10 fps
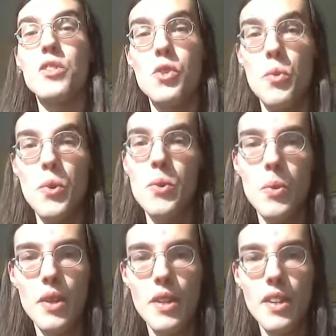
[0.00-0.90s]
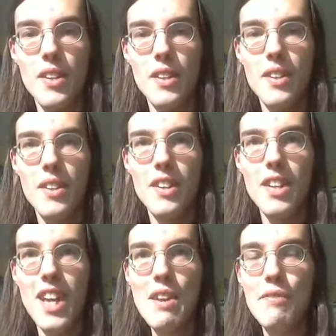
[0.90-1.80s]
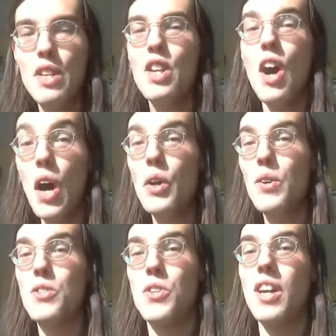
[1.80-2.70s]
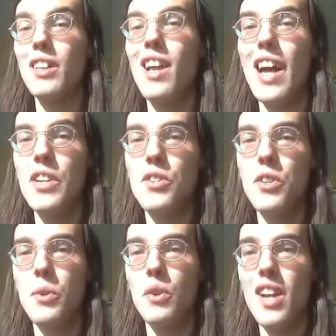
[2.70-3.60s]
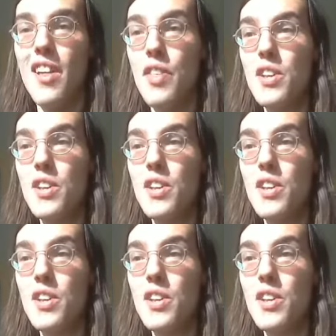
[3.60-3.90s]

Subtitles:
got screwed. Even Congress got lied to.